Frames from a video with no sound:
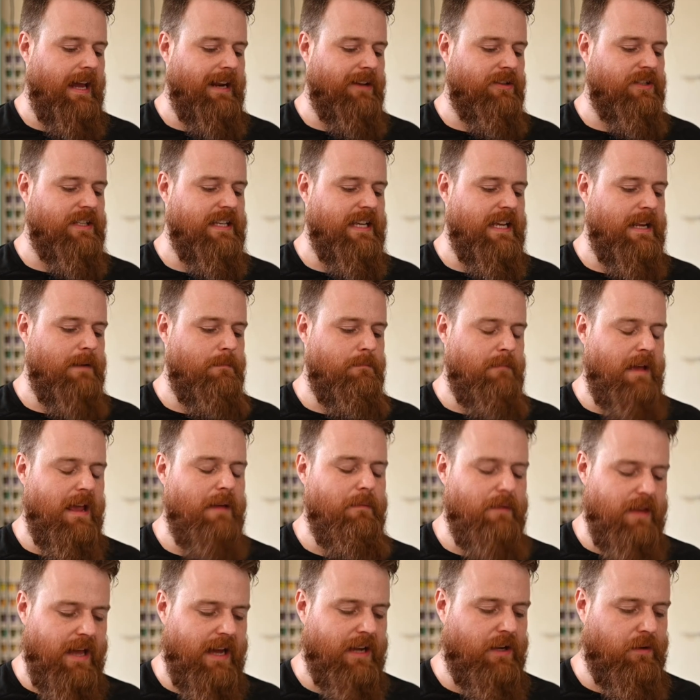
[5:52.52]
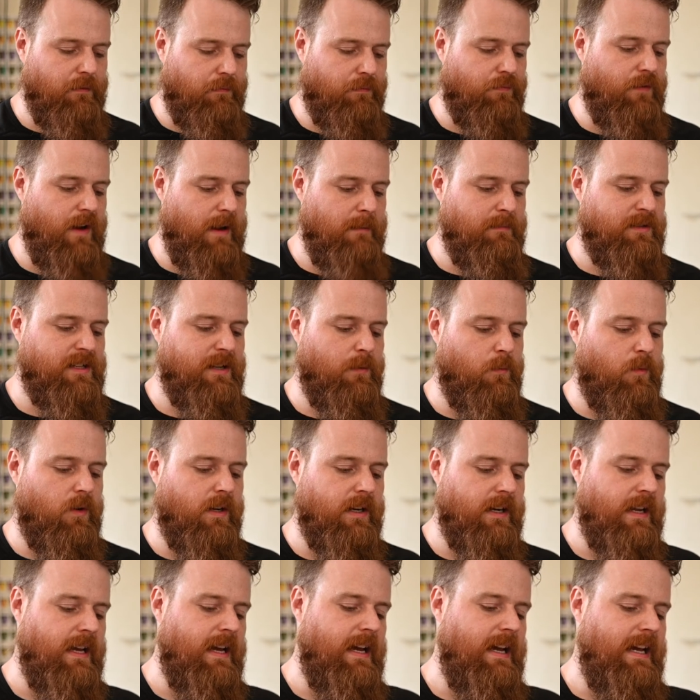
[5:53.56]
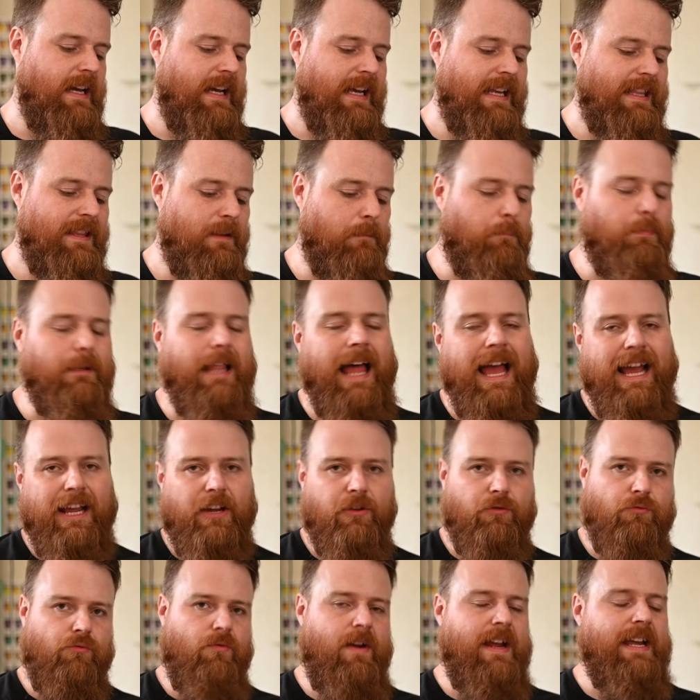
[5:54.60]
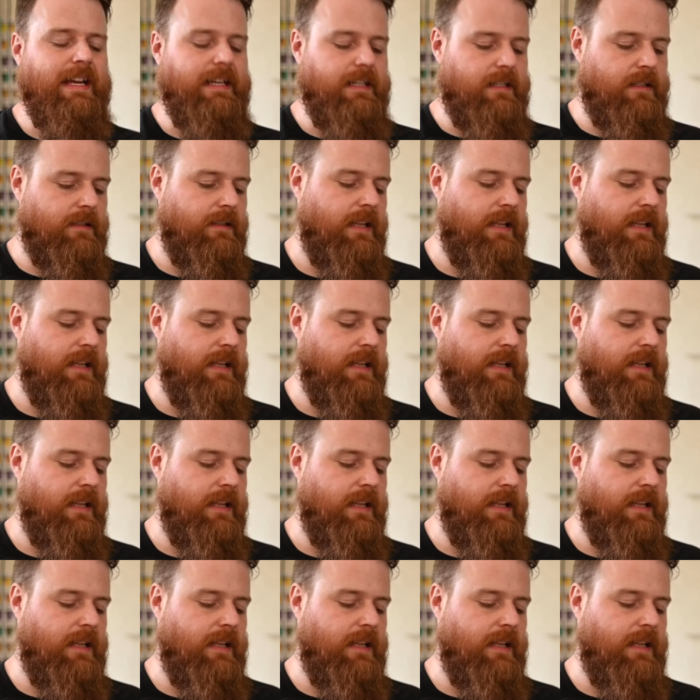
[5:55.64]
I was thinking maybe I could frame someone in the black grate.